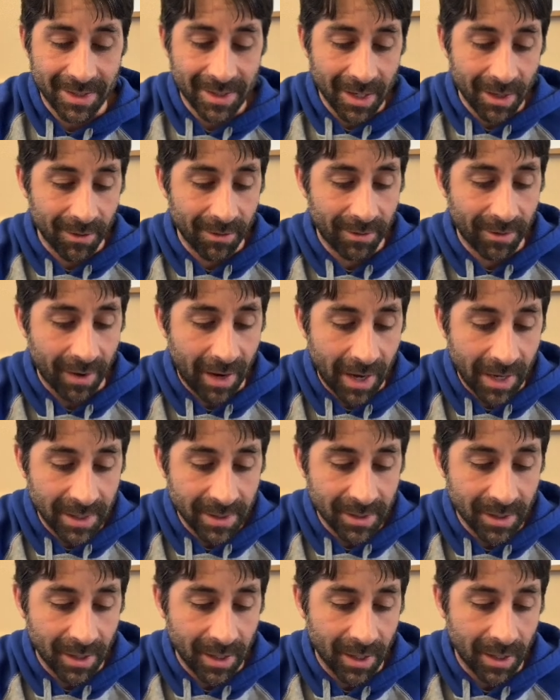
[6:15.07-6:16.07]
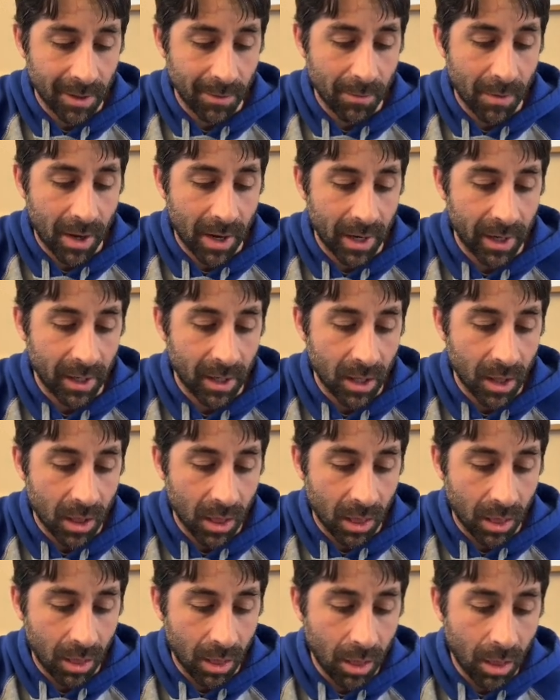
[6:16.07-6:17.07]
of isolating my
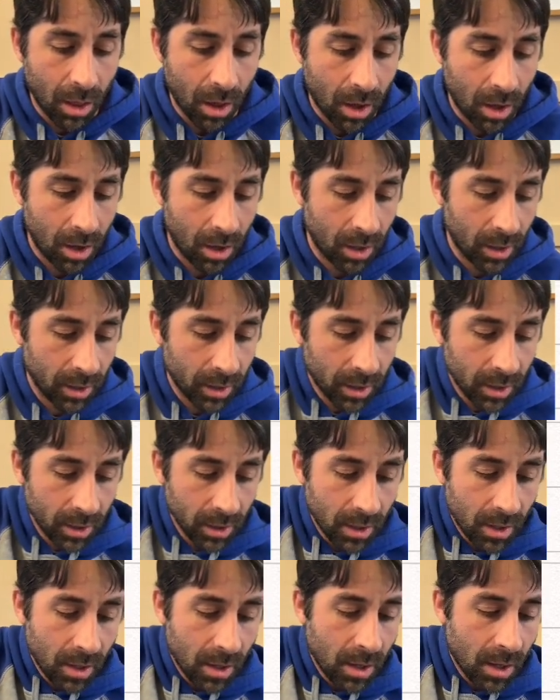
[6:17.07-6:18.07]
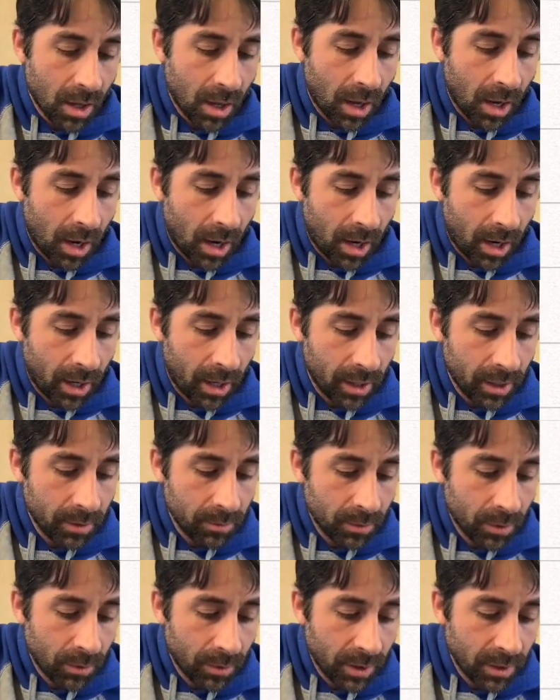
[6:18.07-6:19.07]
log, I
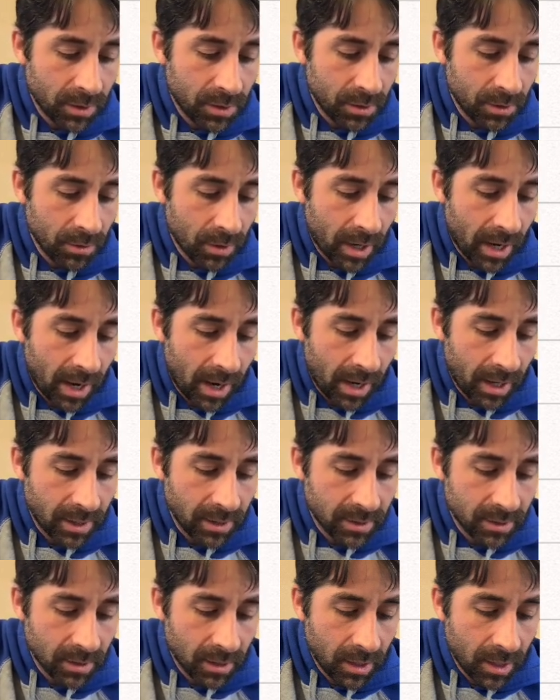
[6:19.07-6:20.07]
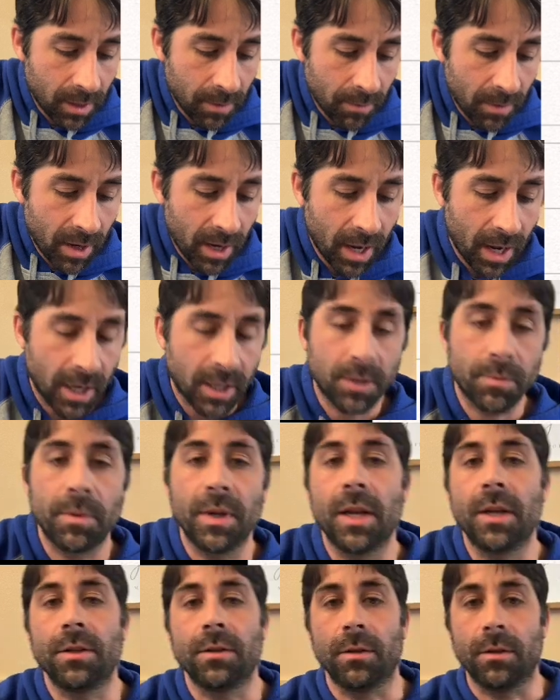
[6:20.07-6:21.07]
am going to isolate my
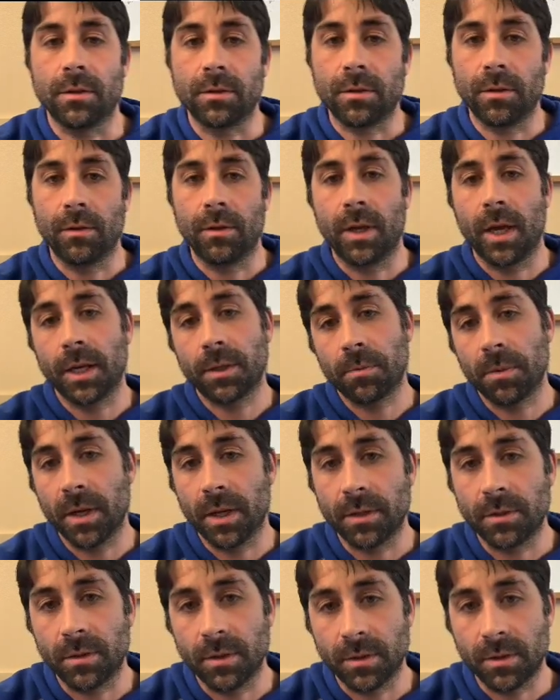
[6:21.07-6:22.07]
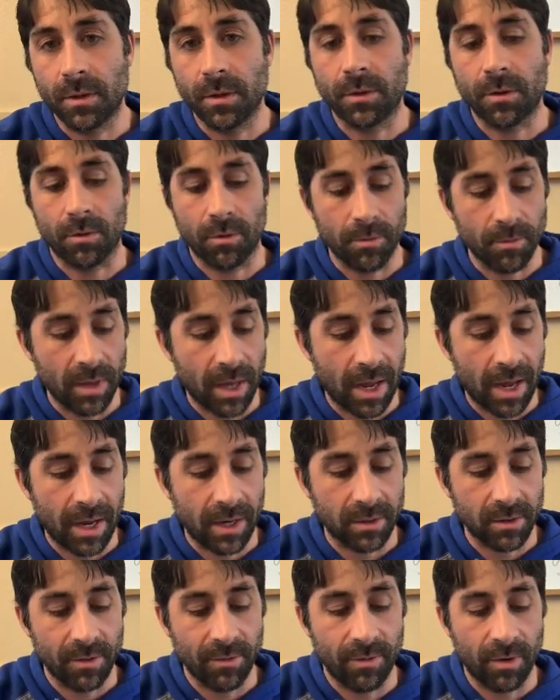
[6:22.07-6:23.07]
exponential. So the exponential is the term that
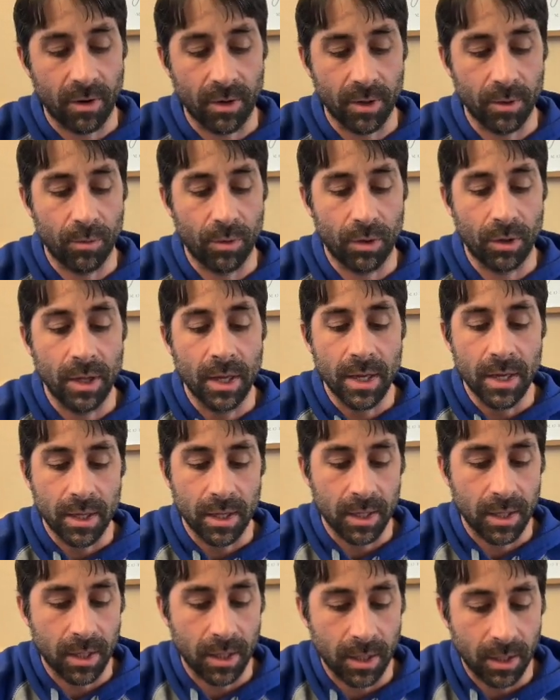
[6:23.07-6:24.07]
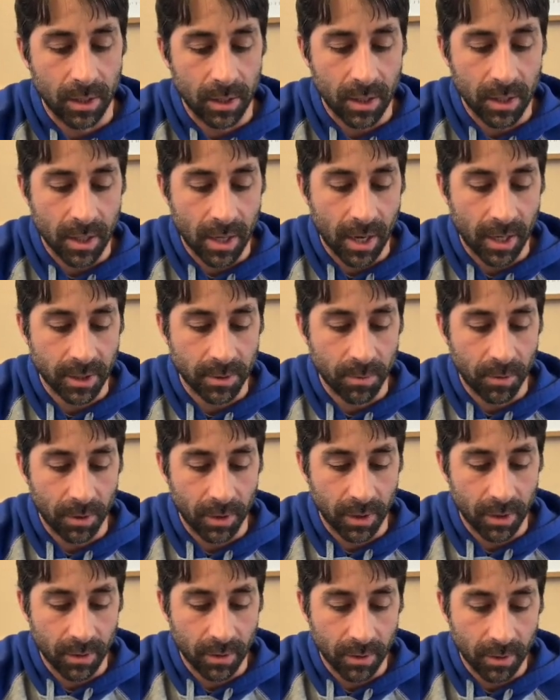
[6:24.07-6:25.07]
has the variable in the
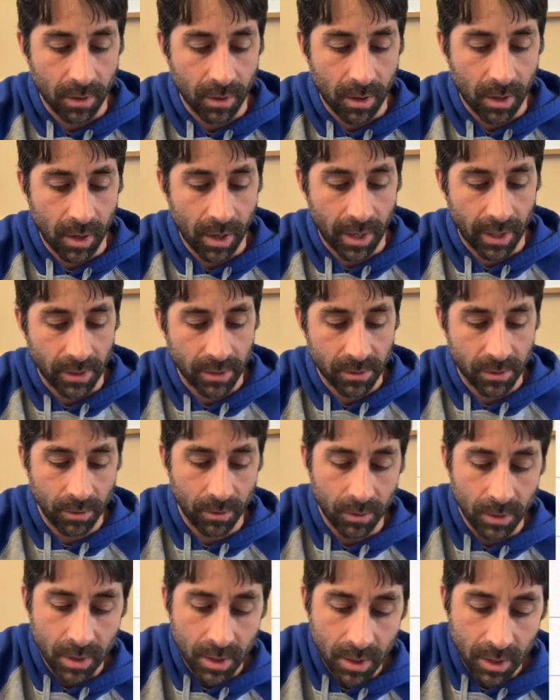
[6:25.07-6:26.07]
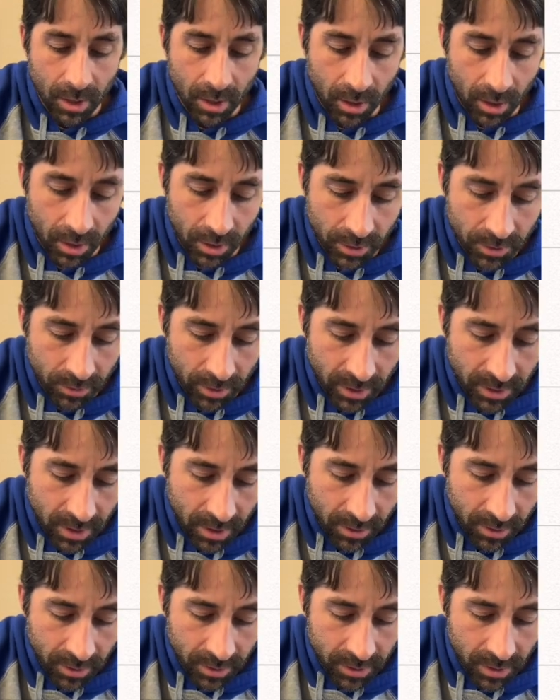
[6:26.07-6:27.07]
exponent. All right, so let's write down
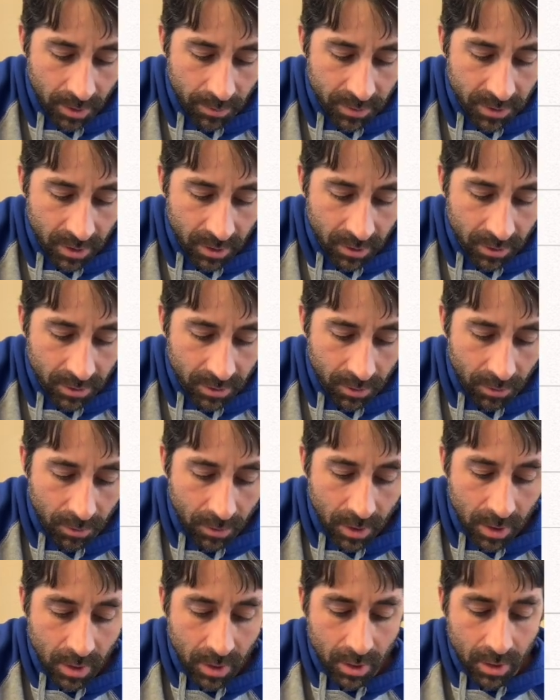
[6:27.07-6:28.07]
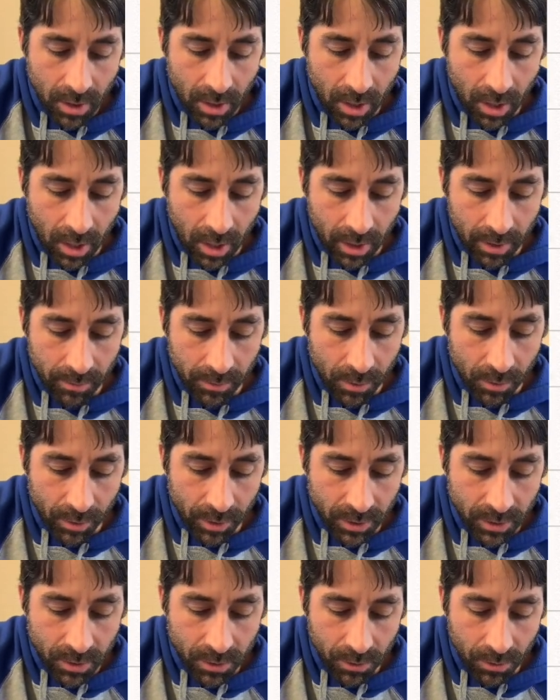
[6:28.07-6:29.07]
our steps here. So I'm going
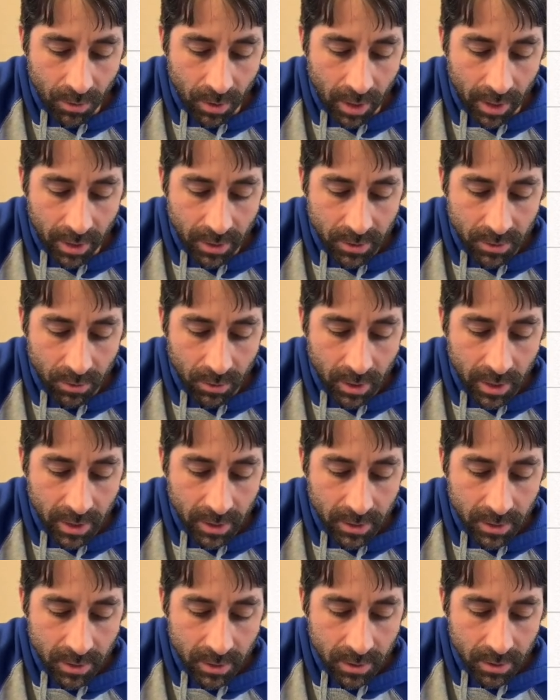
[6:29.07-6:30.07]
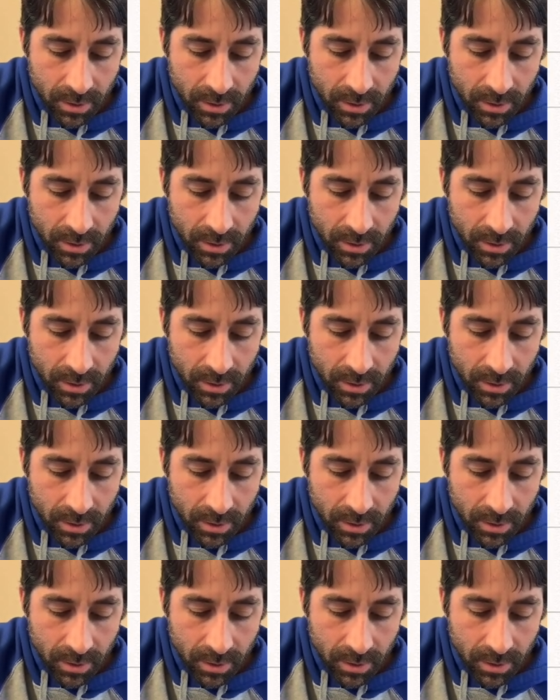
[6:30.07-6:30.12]
to isolate